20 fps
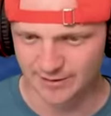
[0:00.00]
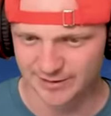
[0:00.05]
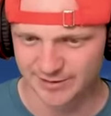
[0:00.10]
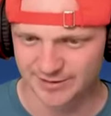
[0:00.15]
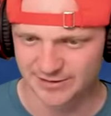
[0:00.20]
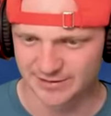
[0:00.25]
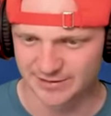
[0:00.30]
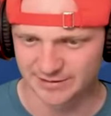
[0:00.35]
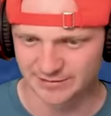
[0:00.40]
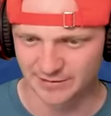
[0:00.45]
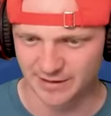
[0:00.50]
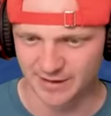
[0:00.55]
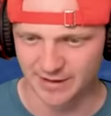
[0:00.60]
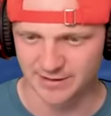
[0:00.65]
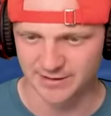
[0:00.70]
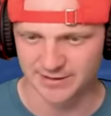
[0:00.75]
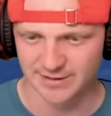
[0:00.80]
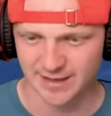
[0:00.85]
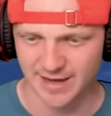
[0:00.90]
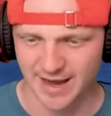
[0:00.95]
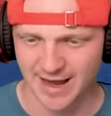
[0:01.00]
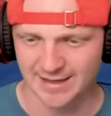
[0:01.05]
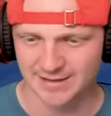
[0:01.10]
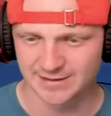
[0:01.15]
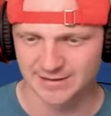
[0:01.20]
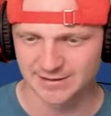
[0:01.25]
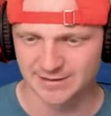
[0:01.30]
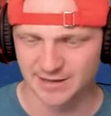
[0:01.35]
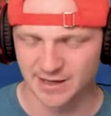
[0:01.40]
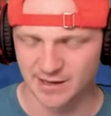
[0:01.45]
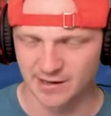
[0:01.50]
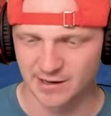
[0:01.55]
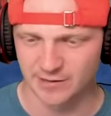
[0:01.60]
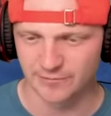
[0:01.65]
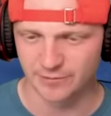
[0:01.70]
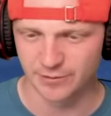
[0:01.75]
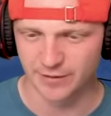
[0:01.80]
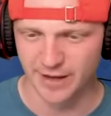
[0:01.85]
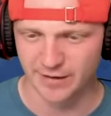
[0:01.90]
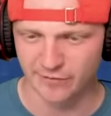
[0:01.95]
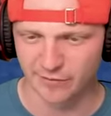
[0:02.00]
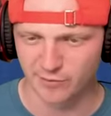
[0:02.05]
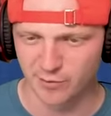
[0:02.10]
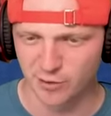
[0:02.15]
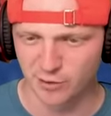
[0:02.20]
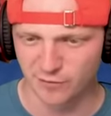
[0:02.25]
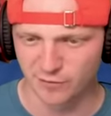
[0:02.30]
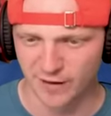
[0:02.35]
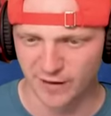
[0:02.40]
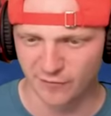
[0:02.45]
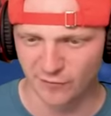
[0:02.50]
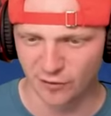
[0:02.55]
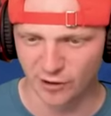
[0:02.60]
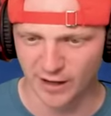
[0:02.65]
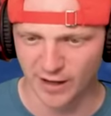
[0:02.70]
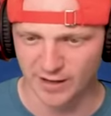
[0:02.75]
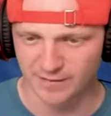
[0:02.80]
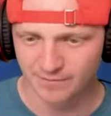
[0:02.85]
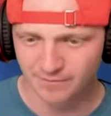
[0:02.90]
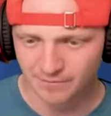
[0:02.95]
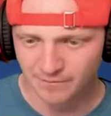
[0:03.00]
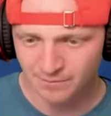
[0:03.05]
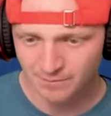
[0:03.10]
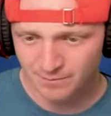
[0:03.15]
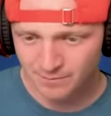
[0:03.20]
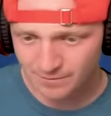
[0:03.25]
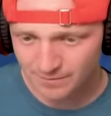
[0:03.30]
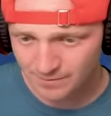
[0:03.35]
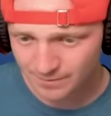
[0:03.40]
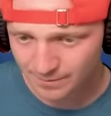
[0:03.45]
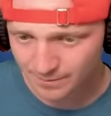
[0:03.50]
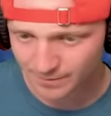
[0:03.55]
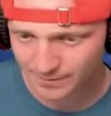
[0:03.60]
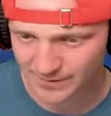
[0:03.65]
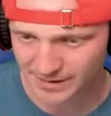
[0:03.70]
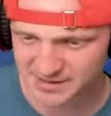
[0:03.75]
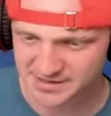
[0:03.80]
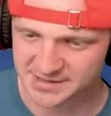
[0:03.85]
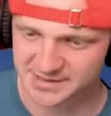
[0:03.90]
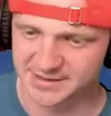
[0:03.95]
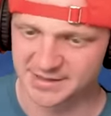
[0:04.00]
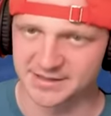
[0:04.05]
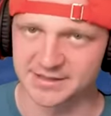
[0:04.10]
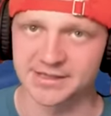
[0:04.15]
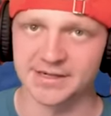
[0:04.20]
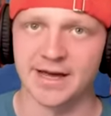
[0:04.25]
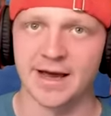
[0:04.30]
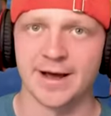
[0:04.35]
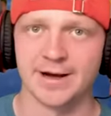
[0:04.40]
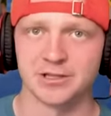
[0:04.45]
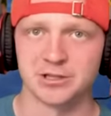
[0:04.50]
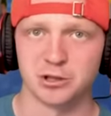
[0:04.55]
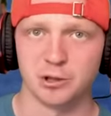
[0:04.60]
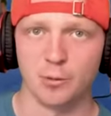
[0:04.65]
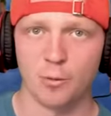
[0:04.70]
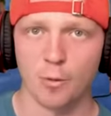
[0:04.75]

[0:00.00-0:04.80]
because it is, hasn't and it will never move ever again because it doesn't actually